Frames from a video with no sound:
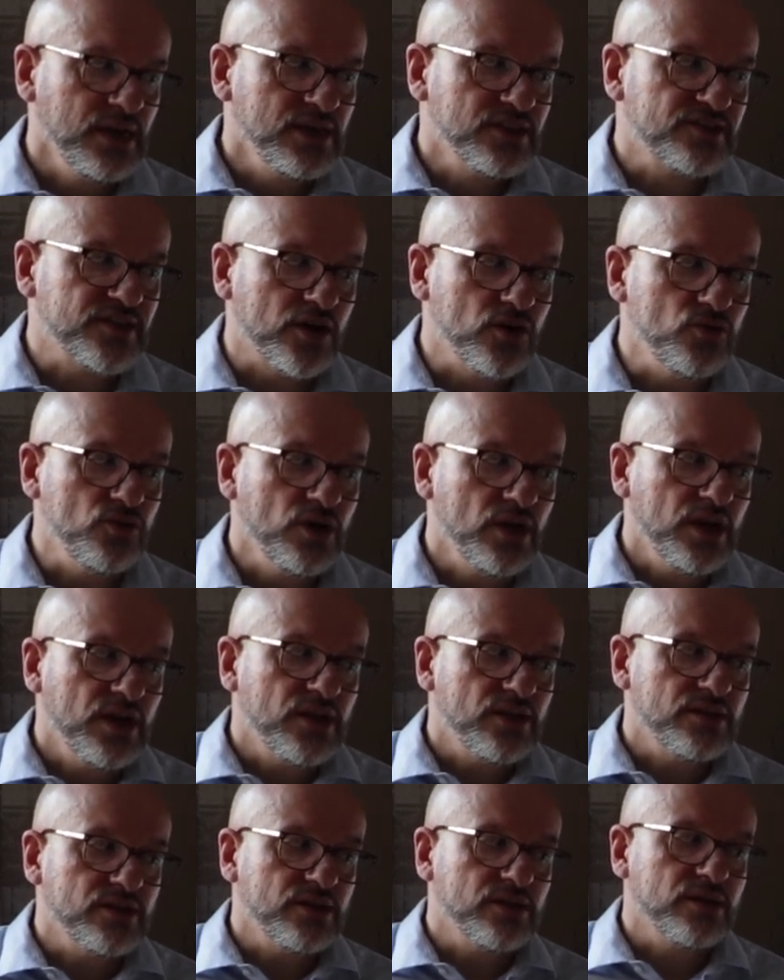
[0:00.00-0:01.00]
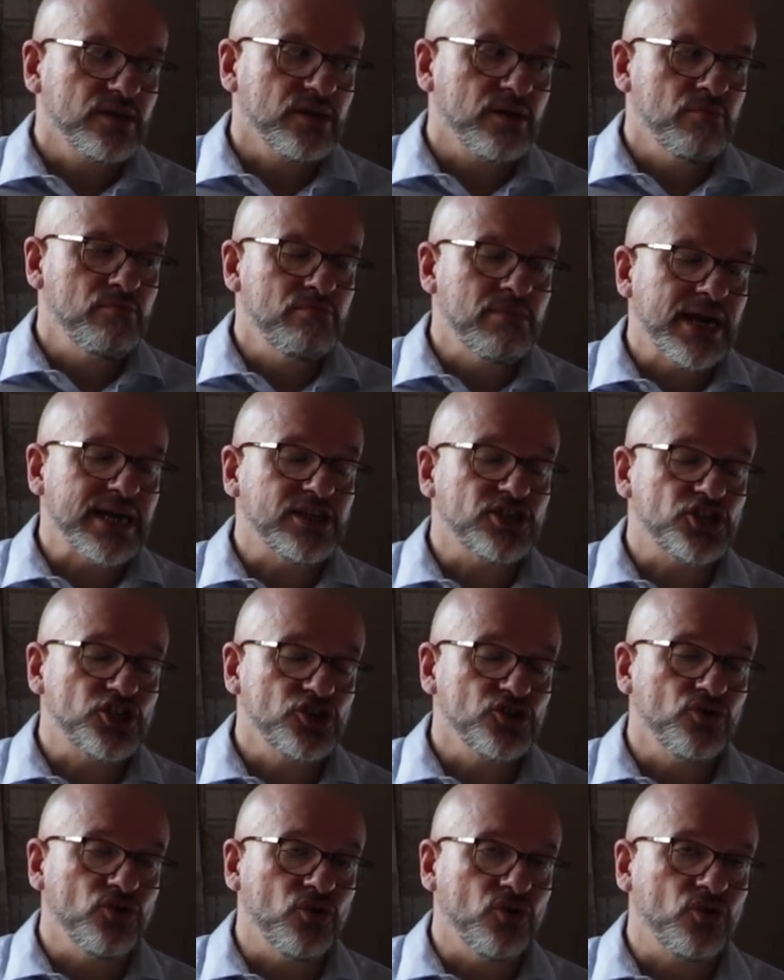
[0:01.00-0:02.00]
So make
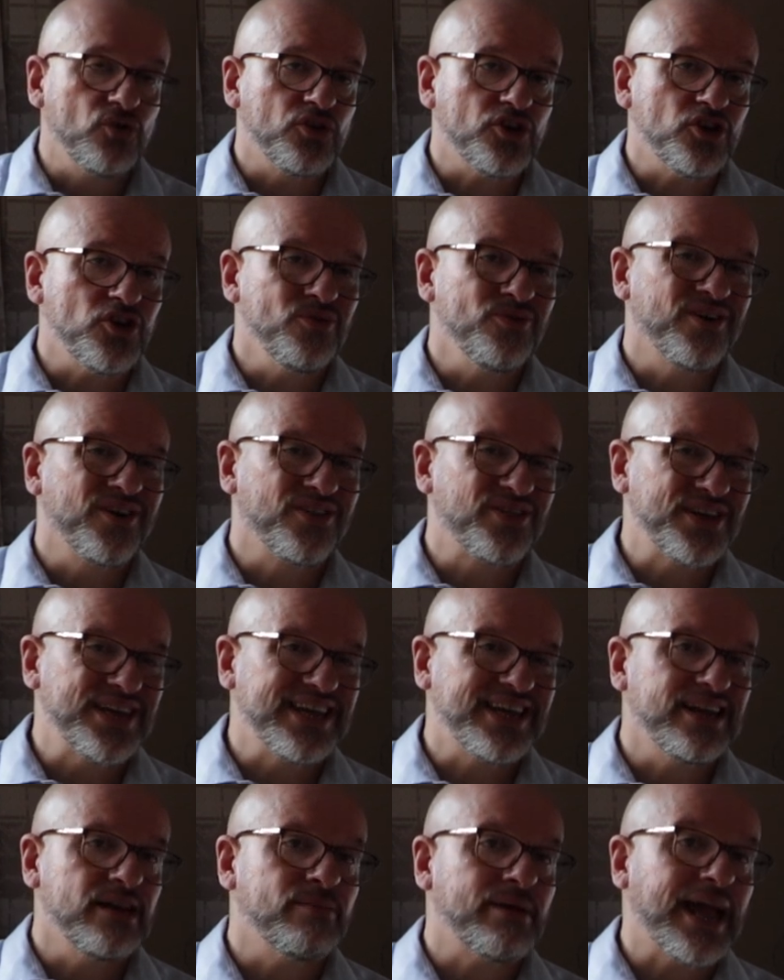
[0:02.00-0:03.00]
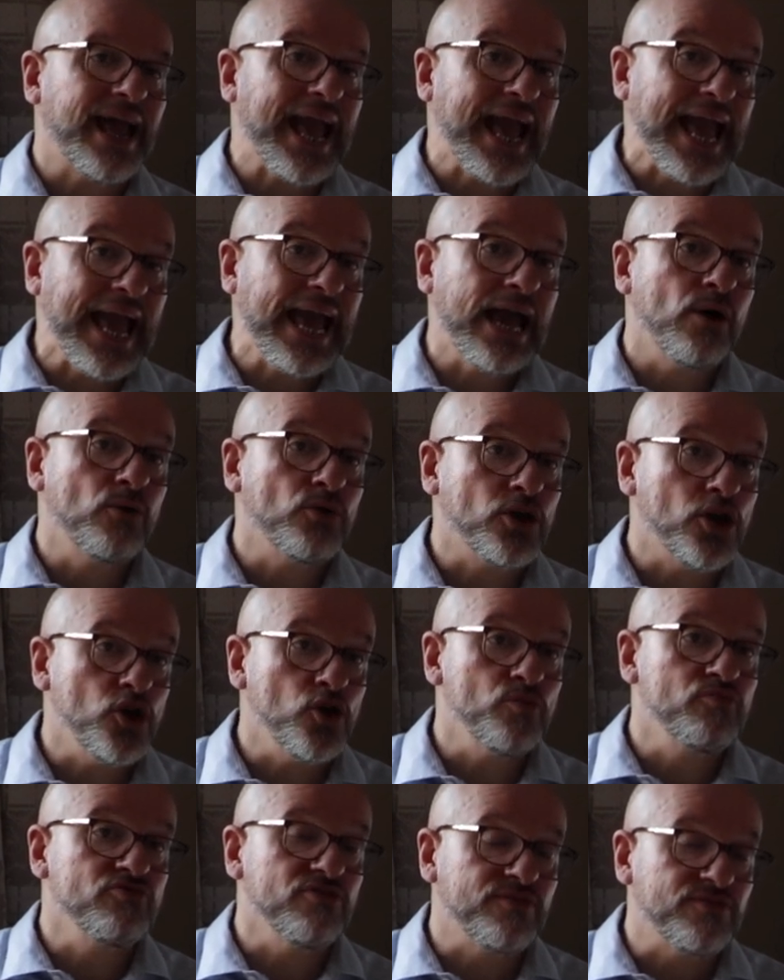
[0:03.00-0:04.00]
sure that you are thinking about how
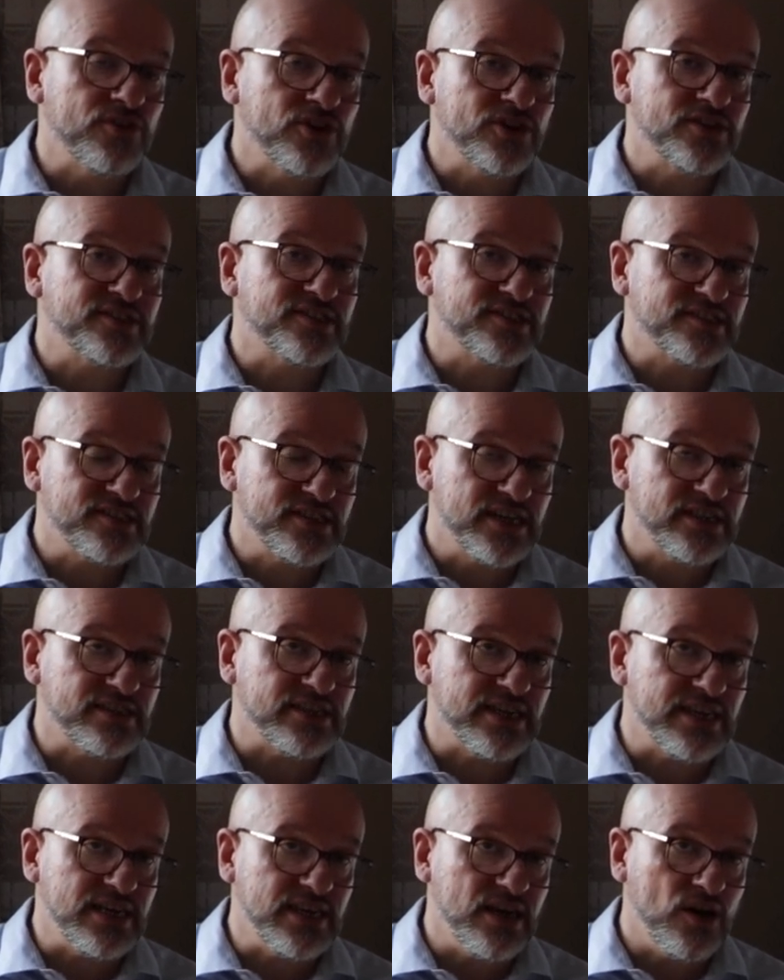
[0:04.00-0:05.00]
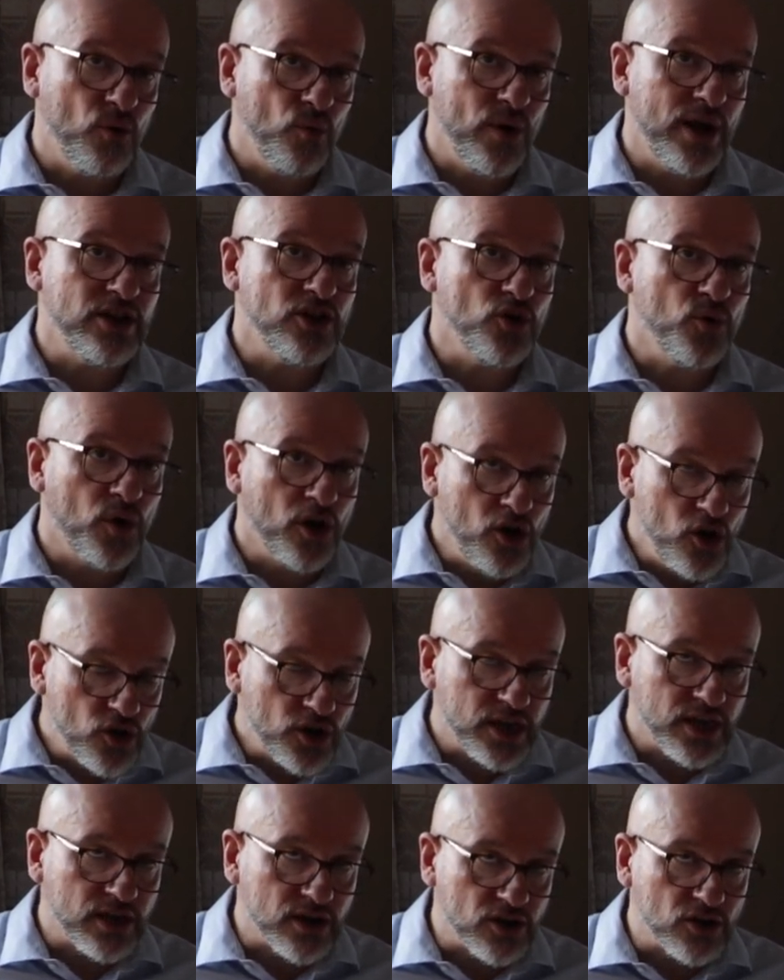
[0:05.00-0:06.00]
you prefer to study when you are
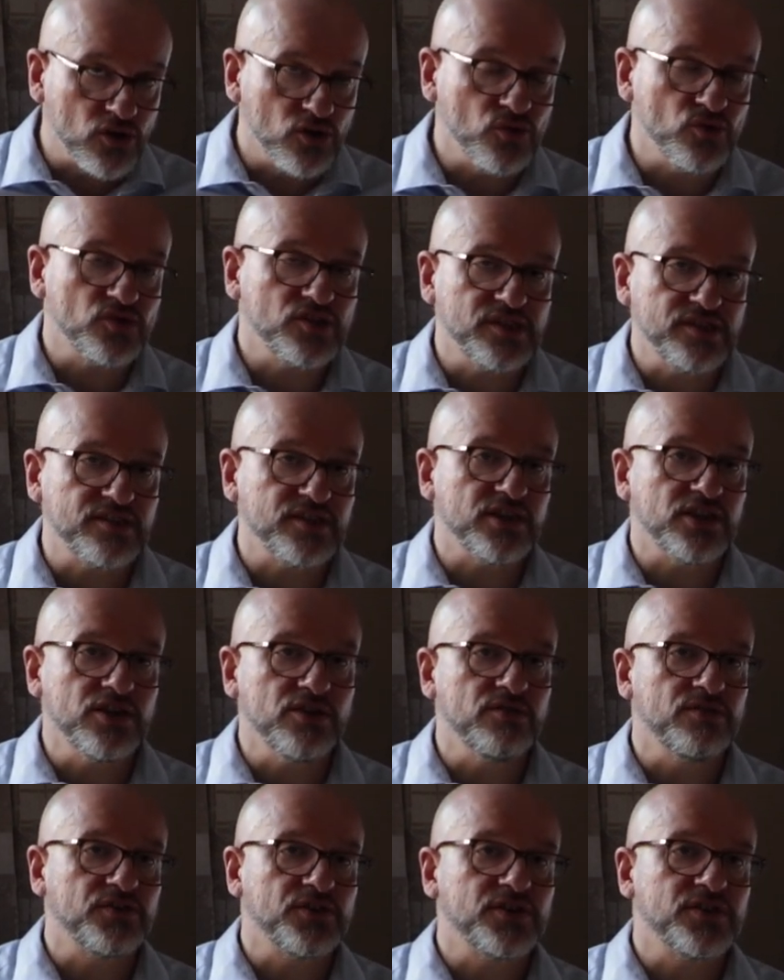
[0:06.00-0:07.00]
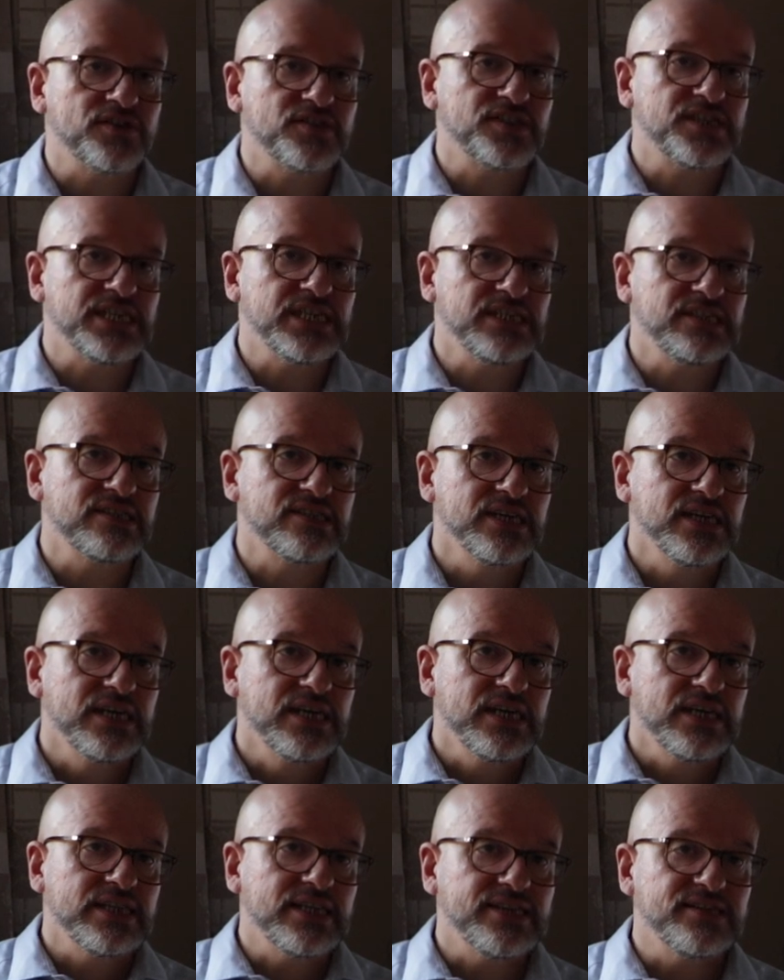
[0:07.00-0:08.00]
looking at courses at universities.
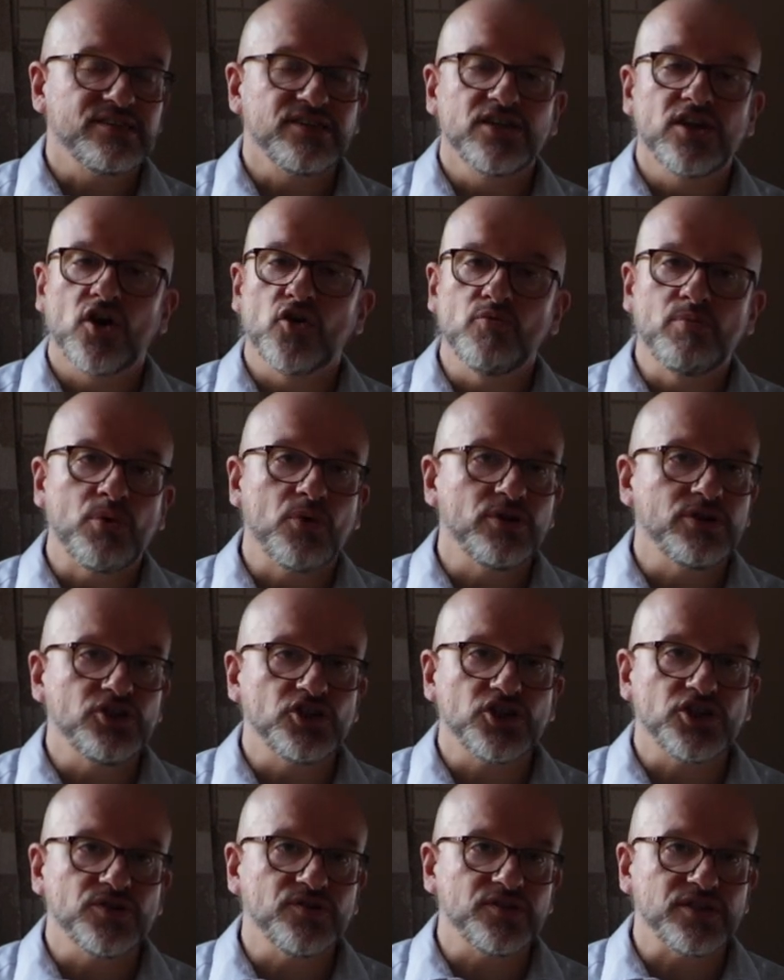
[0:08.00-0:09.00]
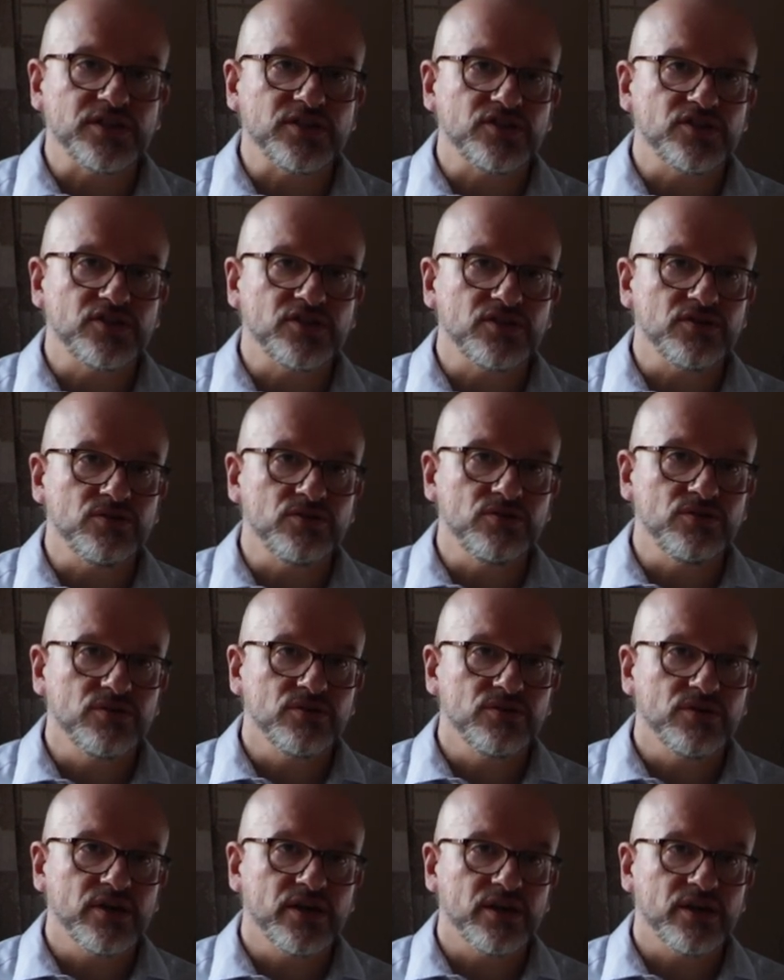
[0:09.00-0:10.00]
There's no point choosing to do
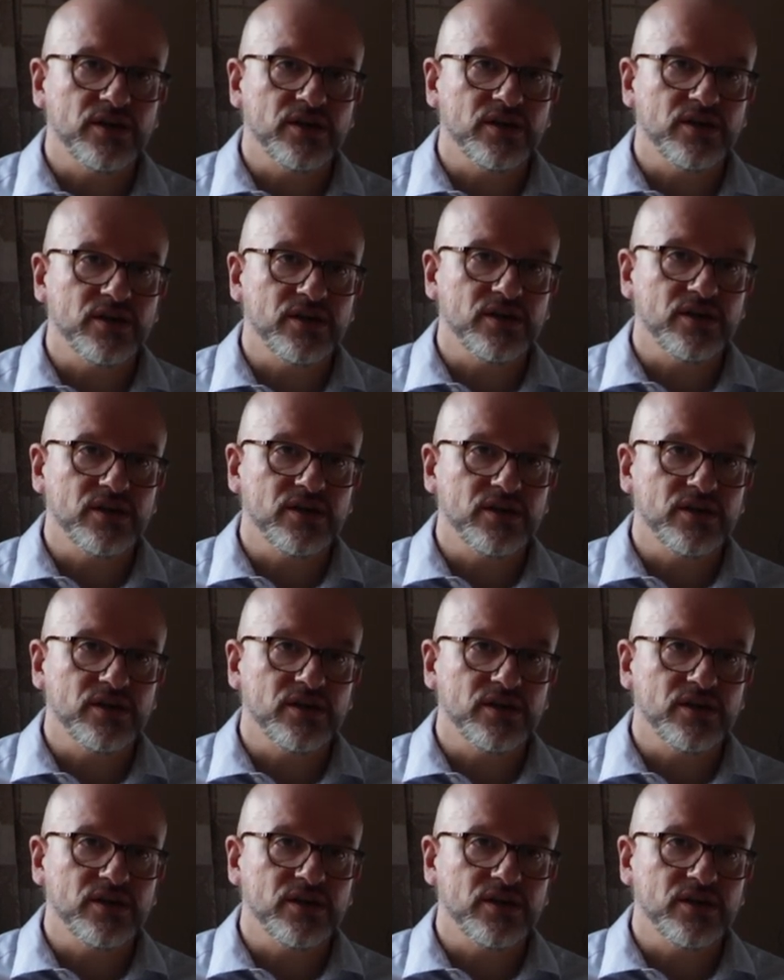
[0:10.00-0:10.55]
uh,